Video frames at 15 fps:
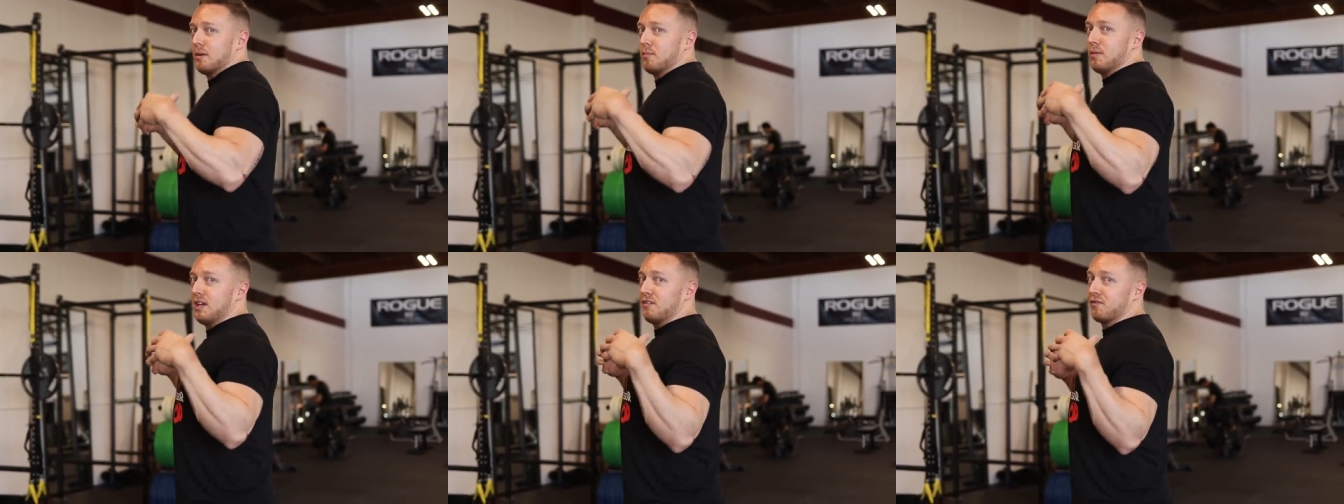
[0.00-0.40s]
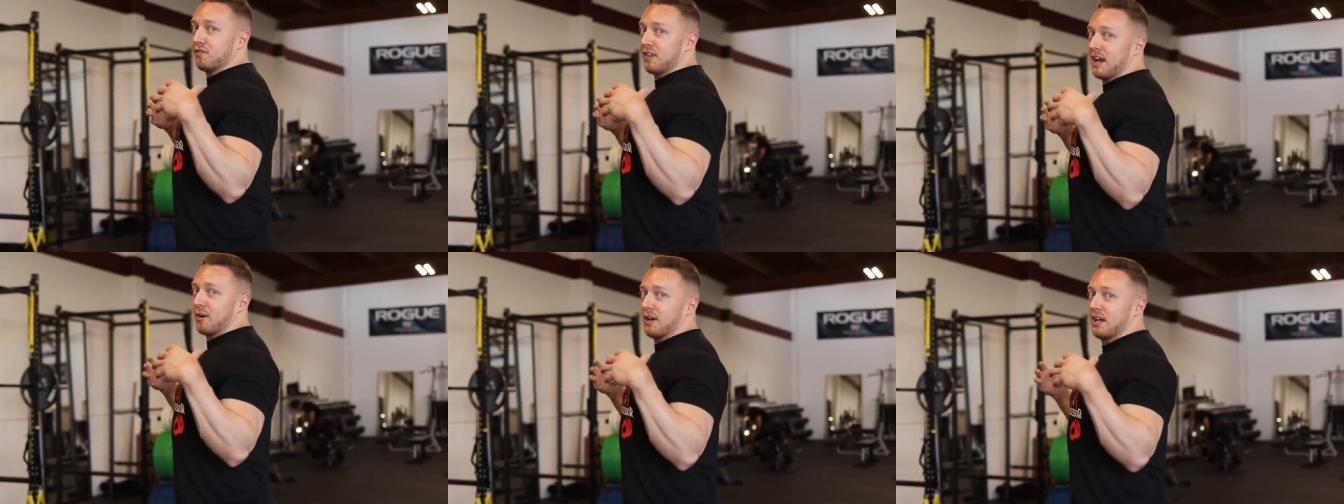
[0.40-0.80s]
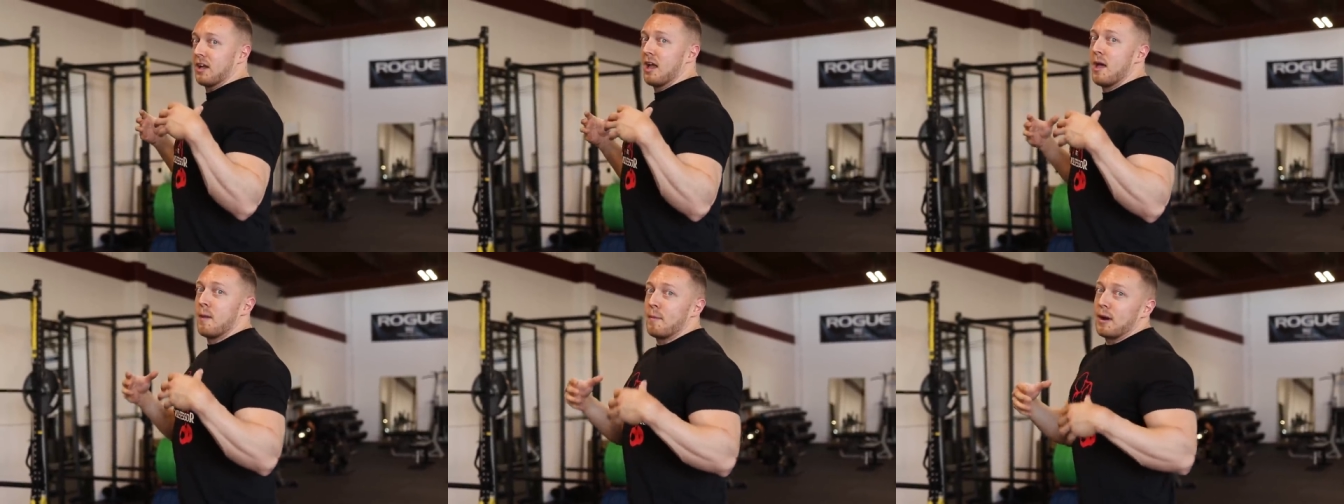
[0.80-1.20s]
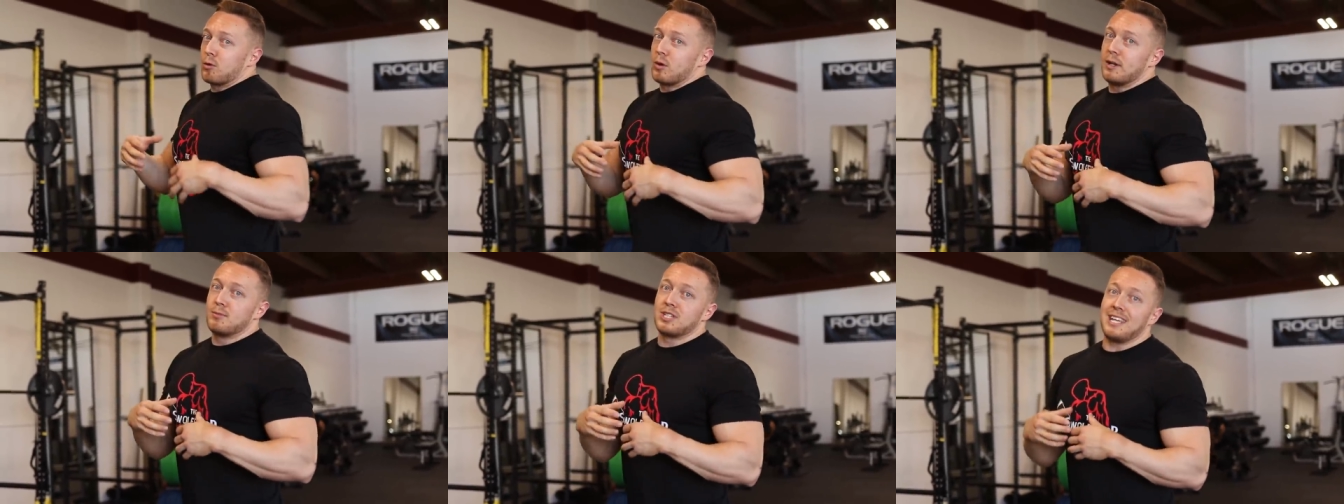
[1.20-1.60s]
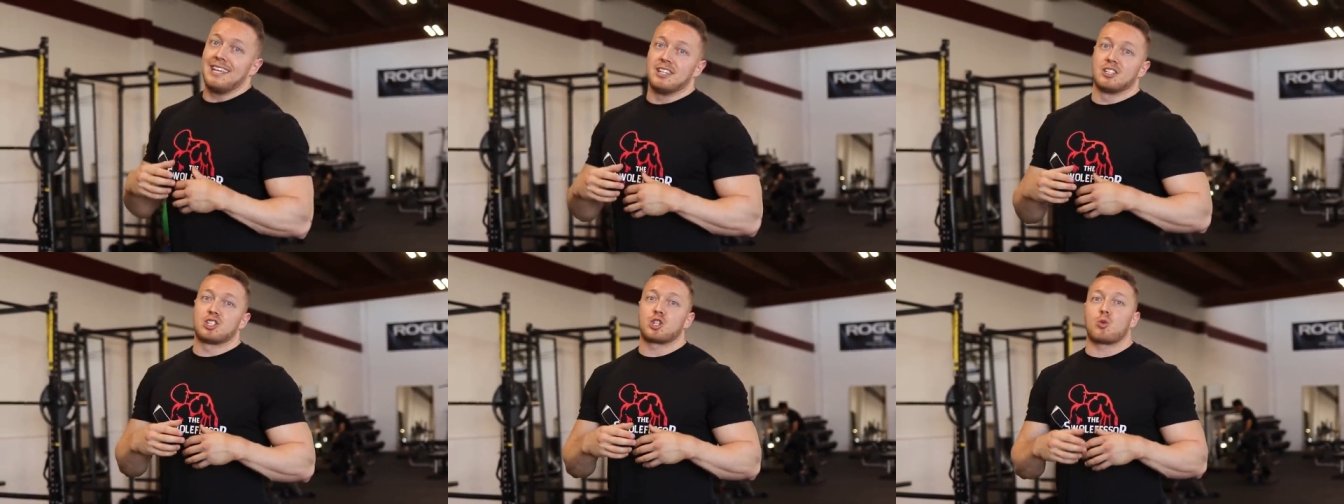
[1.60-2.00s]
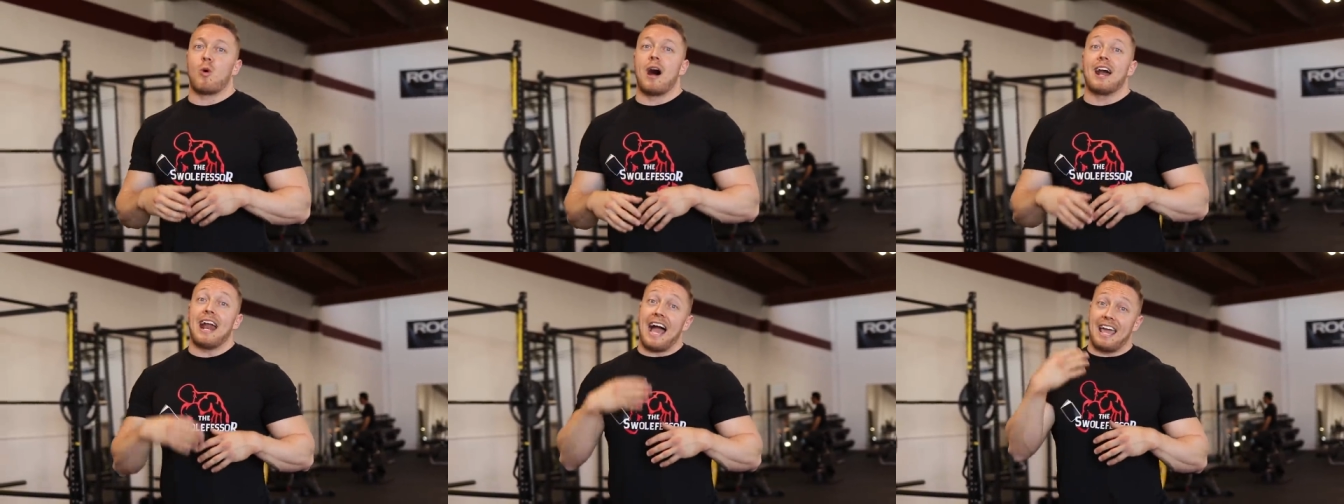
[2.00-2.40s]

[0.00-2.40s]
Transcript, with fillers: and me flaring my ribs in the squat.